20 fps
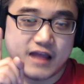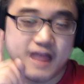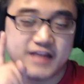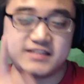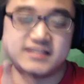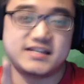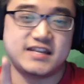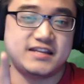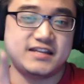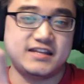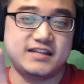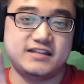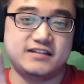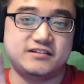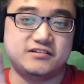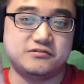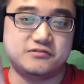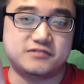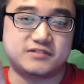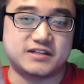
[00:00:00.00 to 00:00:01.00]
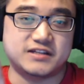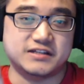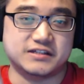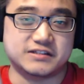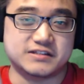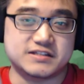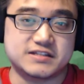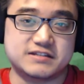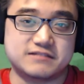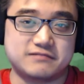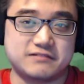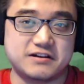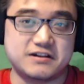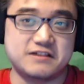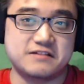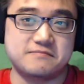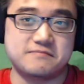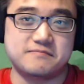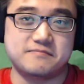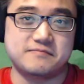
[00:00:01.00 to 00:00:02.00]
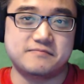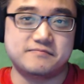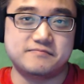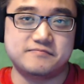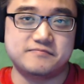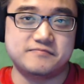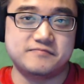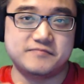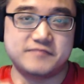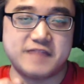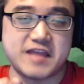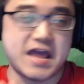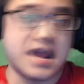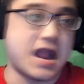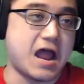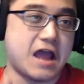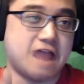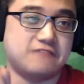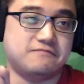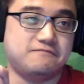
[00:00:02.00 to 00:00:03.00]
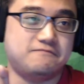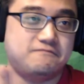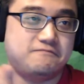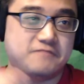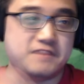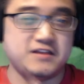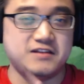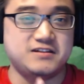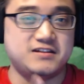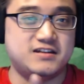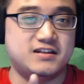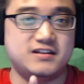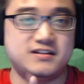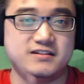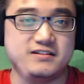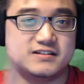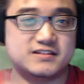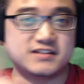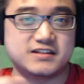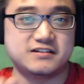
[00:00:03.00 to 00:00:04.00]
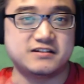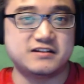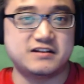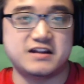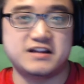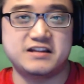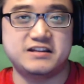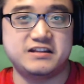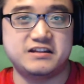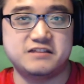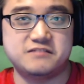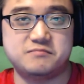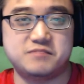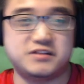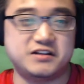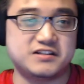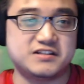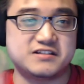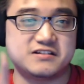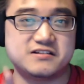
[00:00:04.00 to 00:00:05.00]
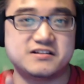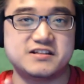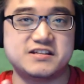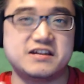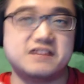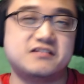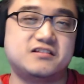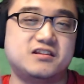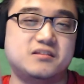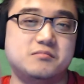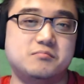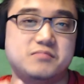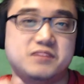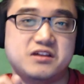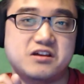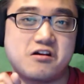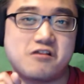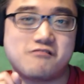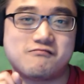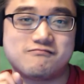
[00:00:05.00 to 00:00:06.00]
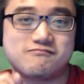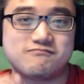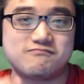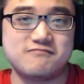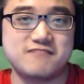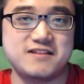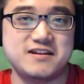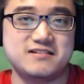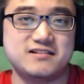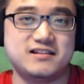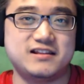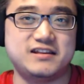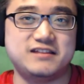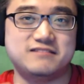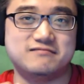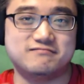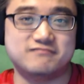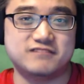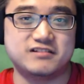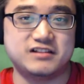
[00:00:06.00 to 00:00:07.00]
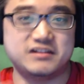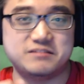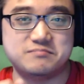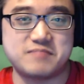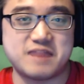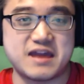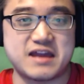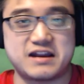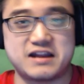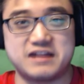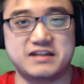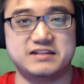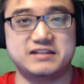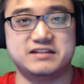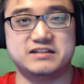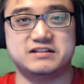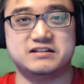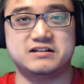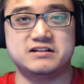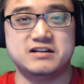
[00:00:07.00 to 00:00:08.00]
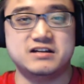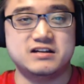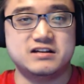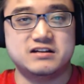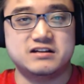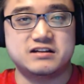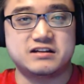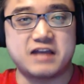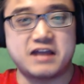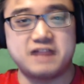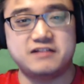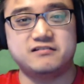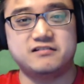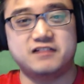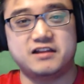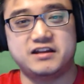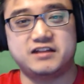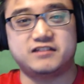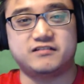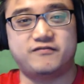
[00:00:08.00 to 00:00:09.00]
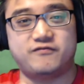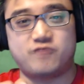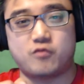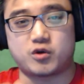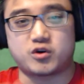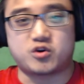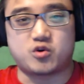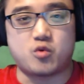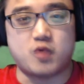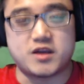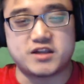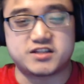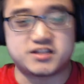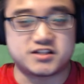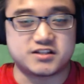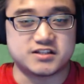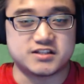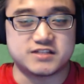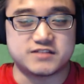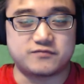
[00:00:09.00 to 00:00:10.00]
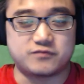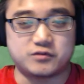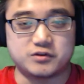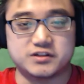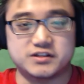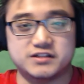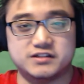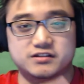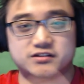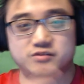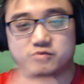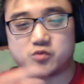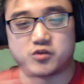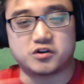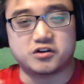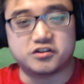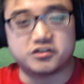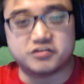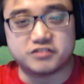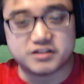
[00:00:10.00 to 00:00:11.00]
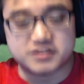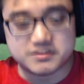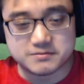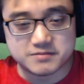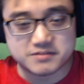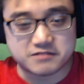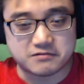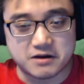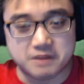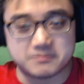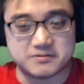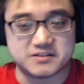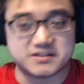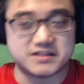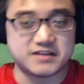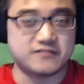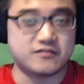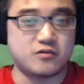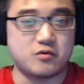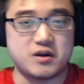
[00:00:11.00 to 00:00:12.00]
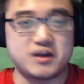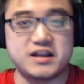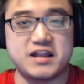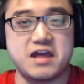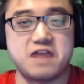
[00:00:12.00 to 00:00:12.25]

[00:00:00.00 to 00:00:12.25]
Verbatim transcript: I tend to do things, right, that I think is a good idea, but it turns out to be a really, really bad idea. Kind of like the 4 questions for the 100 subscribers giveaway.